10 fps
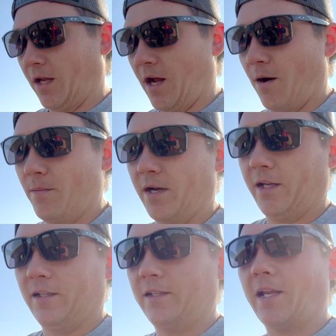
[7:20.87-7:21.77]
how
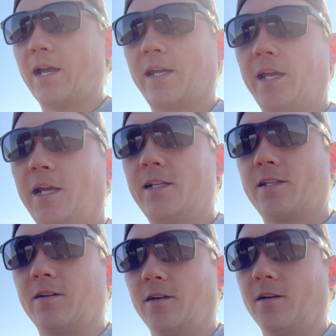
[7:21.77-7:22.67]
many decades
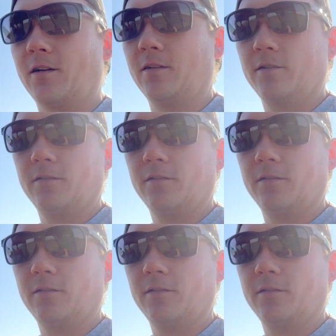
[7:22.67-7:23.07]
or